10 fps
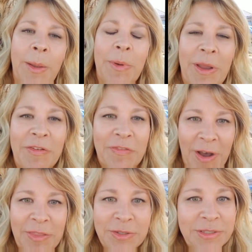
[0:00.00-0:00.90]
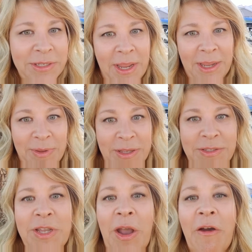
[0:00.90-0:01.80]
But my father's name
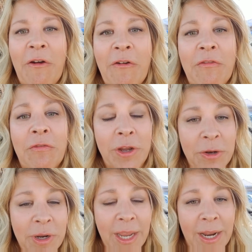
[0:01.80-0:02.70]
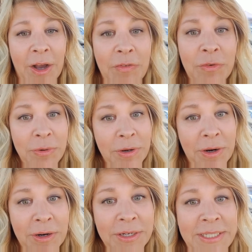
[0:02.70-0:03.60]
is Friedrich Adolf
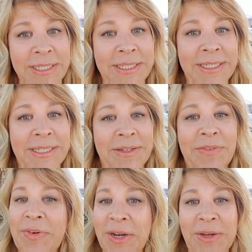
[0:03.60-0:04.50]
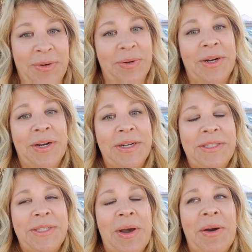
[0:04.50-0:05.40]
Kruger, Freddy Krueger.
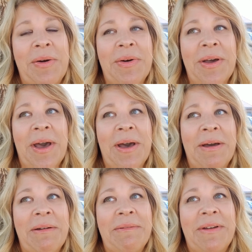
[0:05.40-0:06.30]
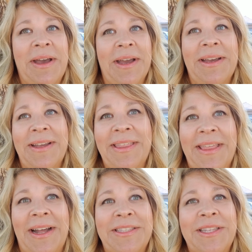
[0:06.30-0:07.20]
So
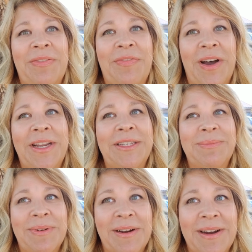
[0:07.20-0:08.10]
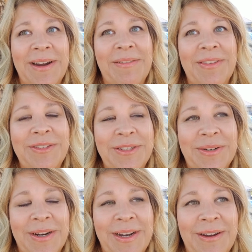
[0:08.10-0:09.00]
that's the funniest part of the
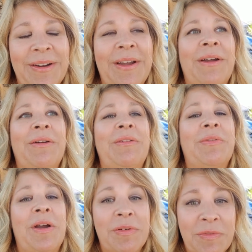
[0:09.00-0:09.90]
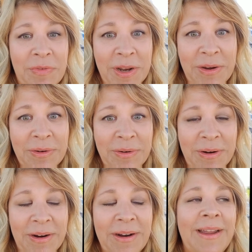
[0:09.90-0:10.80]
story, Reverend Freddy Krueger.